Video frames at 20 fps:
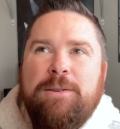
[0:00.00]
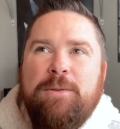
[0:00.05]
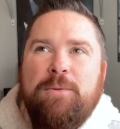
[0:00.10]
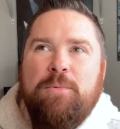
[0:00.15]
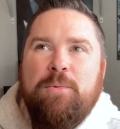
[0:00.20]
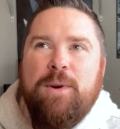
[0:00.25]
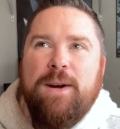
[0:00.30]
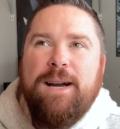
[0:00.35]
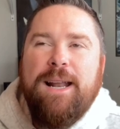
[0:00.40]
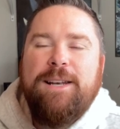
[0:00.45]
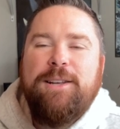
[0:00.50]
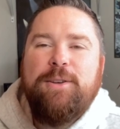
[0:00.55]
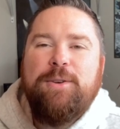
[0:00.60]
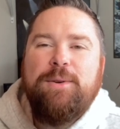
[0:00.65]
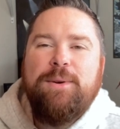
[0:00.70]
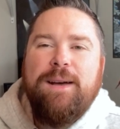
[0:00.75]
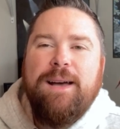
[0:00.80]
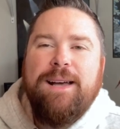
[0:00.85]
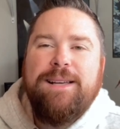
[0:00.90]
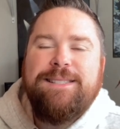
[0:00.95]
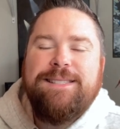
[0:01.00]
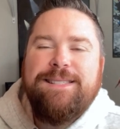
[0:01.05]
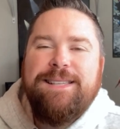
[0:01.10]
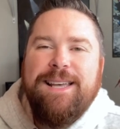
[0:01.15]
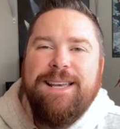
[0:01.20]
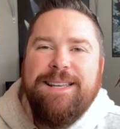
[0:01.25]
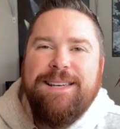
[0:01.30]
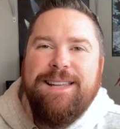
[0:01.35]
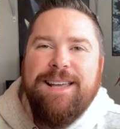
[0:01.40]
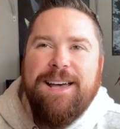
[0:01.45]
what did I do? I
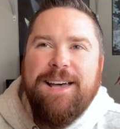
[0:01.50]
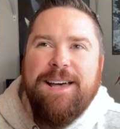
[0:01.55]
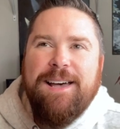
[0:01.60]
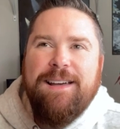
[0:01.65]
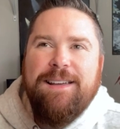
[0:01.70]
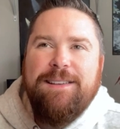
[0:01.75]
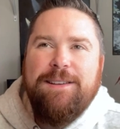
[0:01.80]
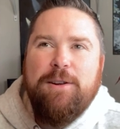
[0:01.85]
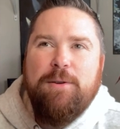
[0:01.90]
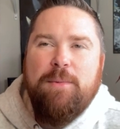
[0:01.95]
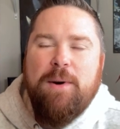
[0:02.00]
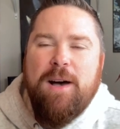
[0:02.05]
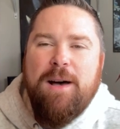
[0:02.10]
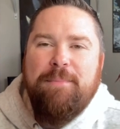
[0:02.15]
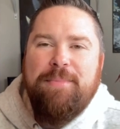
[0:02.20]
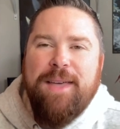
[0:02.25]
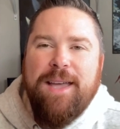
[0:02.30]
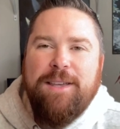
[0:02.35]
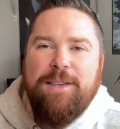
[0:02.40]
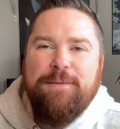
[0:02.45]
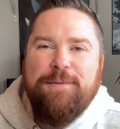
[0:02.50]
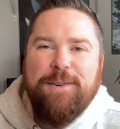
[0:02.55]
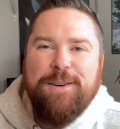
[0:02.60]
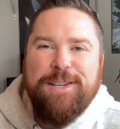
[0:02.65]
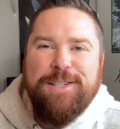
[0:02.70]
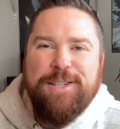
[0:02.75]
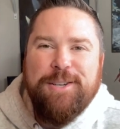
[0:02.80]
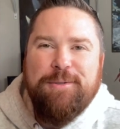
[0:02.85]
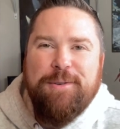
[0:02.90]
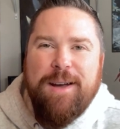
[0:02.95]
said, uh, you know, Mom, thank you for
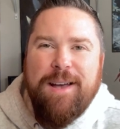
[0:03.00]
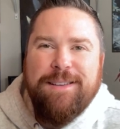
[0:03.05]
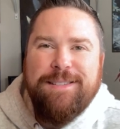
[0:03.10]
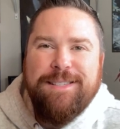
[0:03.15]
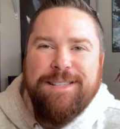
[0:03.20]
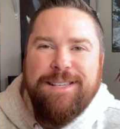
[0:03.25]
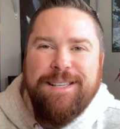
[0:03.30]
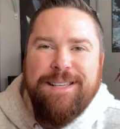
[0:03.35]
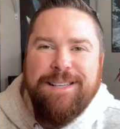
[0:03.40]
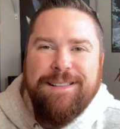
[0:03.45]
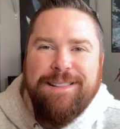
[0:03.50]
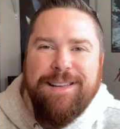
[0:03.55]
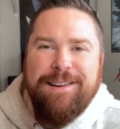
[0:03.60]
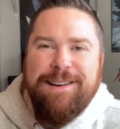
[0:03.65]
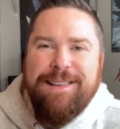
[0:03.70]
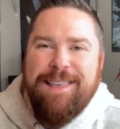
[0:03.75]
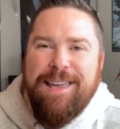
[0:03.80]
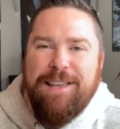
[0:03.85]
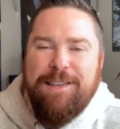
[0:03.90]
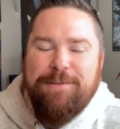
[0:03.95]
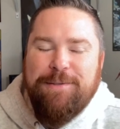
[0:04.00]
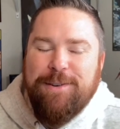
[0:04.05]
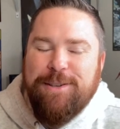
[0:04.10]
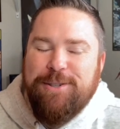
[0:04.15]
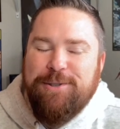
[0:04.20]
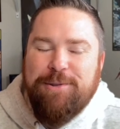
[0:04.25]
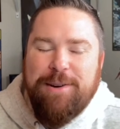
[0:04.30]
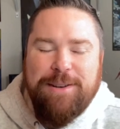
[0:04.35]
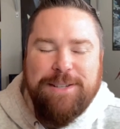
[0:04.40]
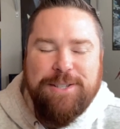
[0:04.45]
your generosity. Larry, thank you for
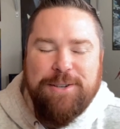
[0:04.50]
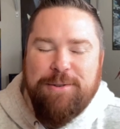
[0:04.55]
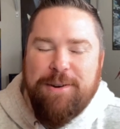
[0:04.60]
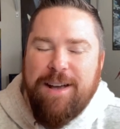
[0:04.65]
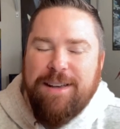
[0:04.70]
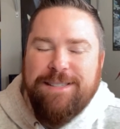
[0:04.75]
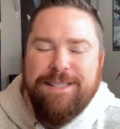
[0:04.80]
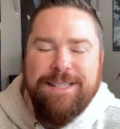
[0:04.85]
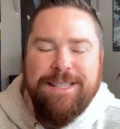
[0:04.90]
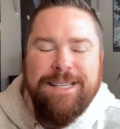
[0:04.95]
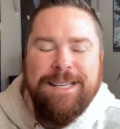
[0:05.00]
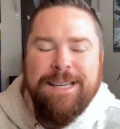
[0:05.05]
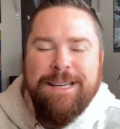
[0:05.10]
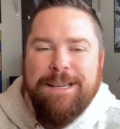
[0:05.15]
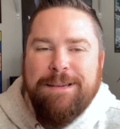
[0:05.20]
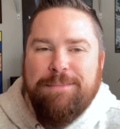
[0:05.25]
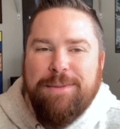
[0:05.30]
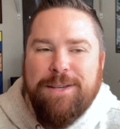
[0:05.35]
your generosity.